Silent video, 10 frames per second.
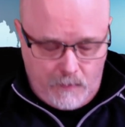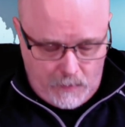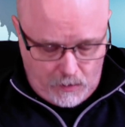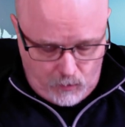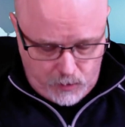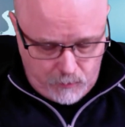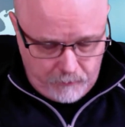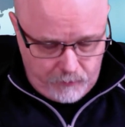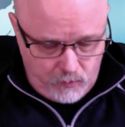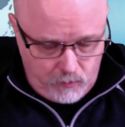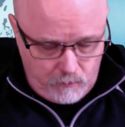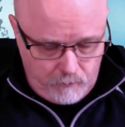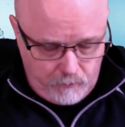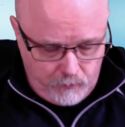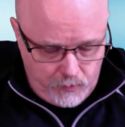Gotta watch my fuel
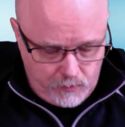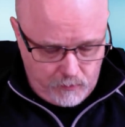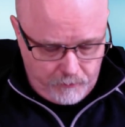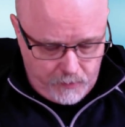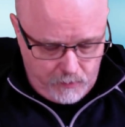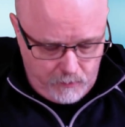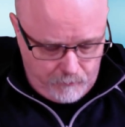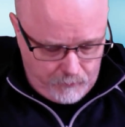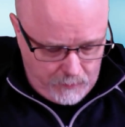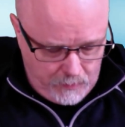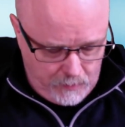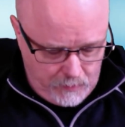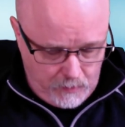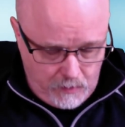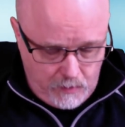reserve too.
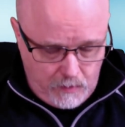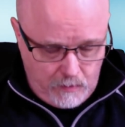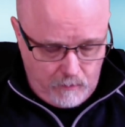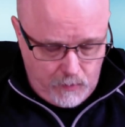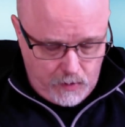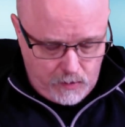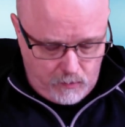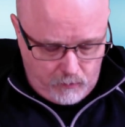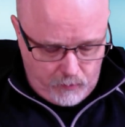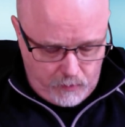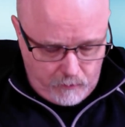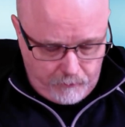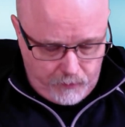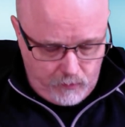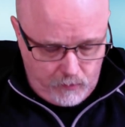Make sure I don't run out of
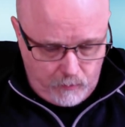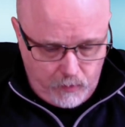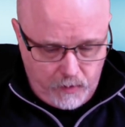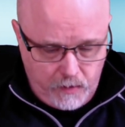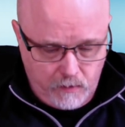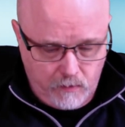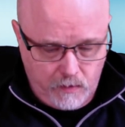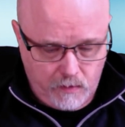fuel on my way down.